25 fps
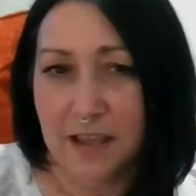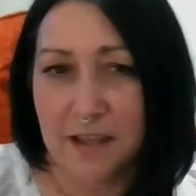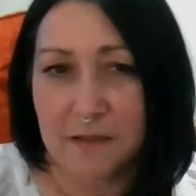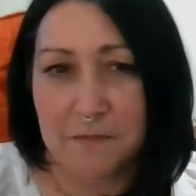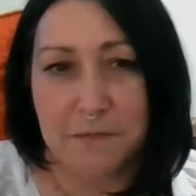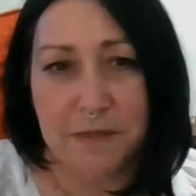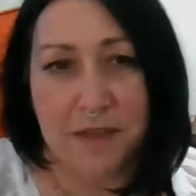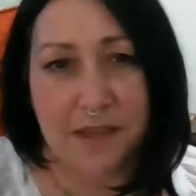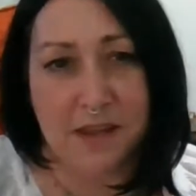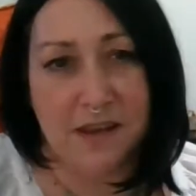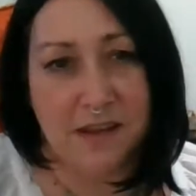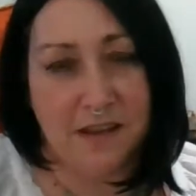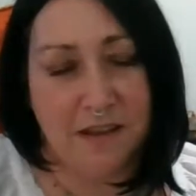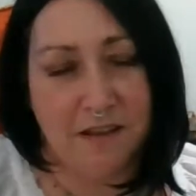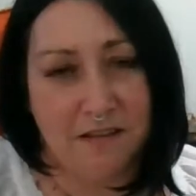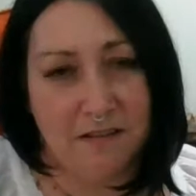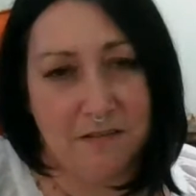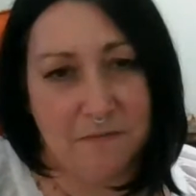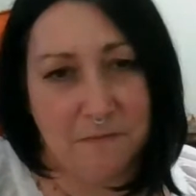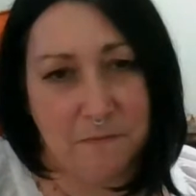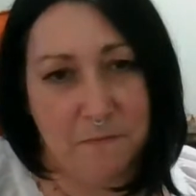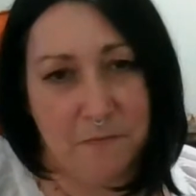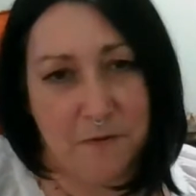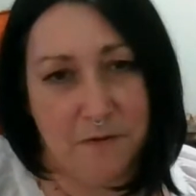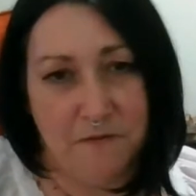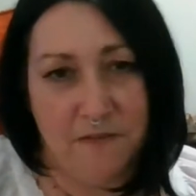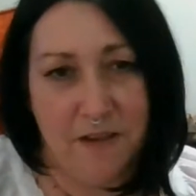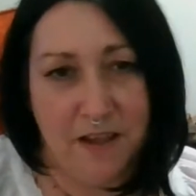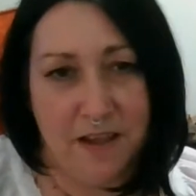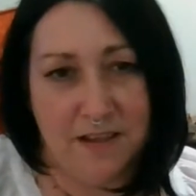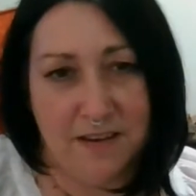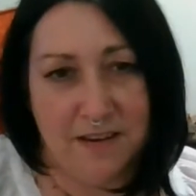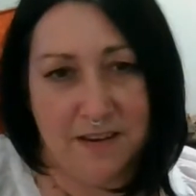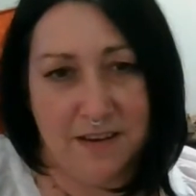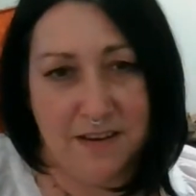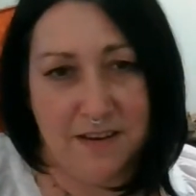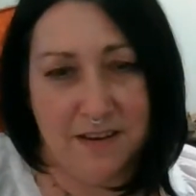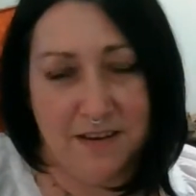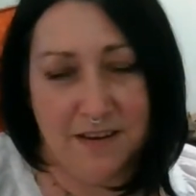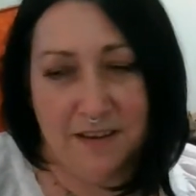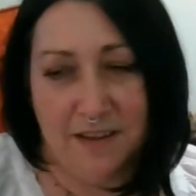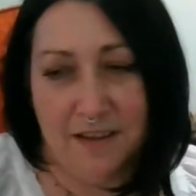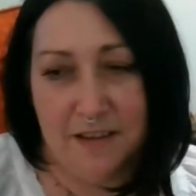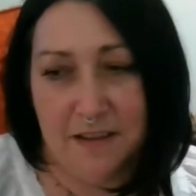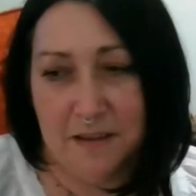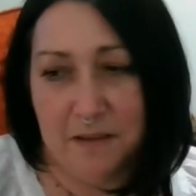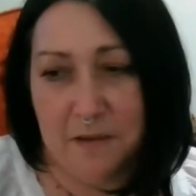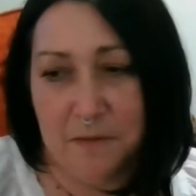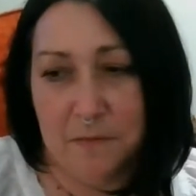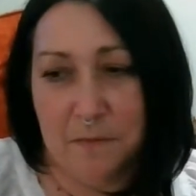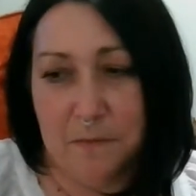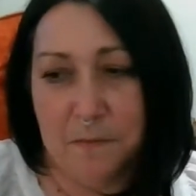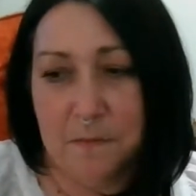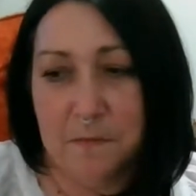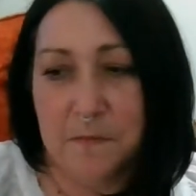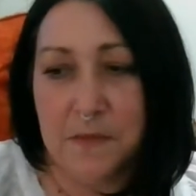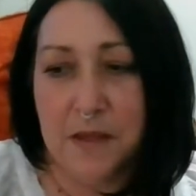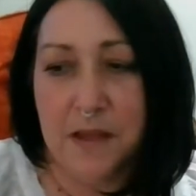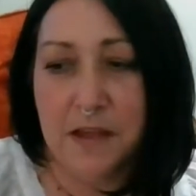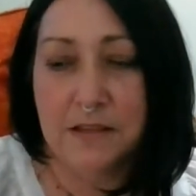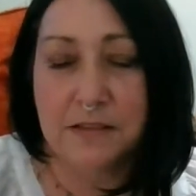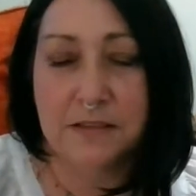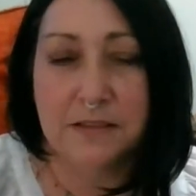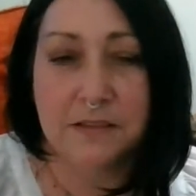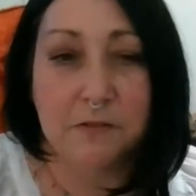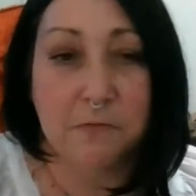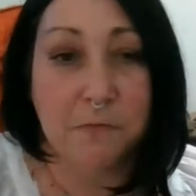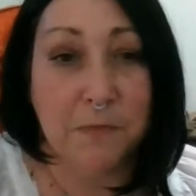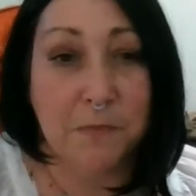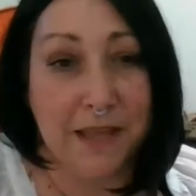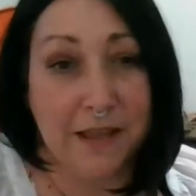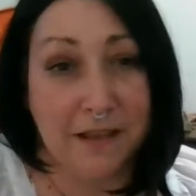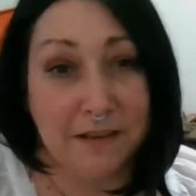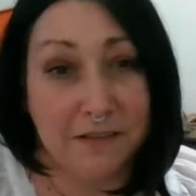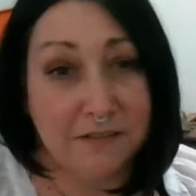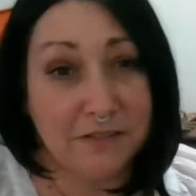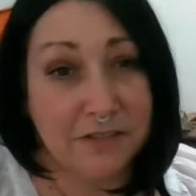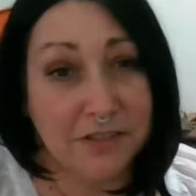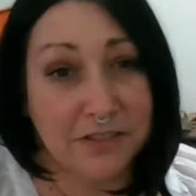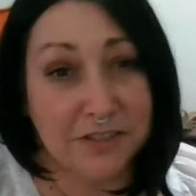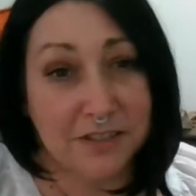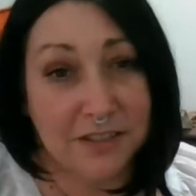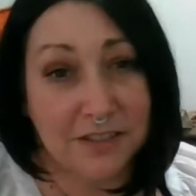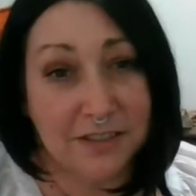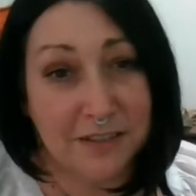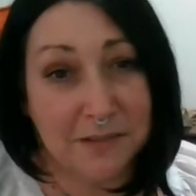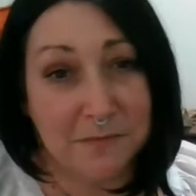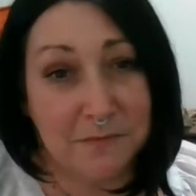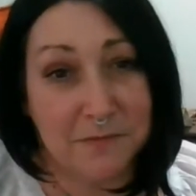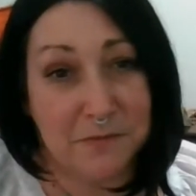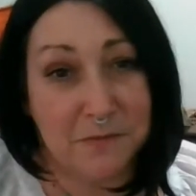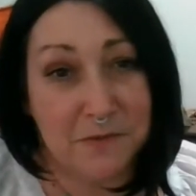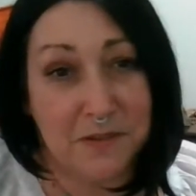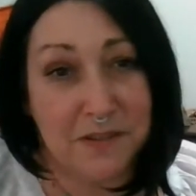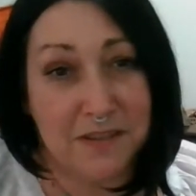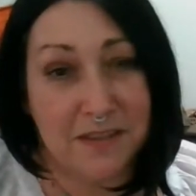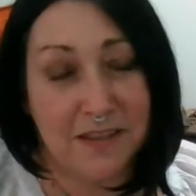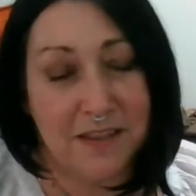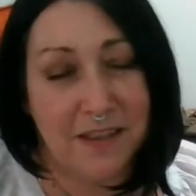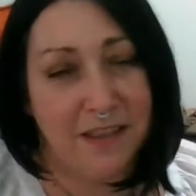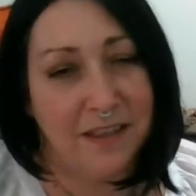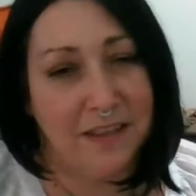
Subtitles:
I'm planning on providing a little pouch that comes with it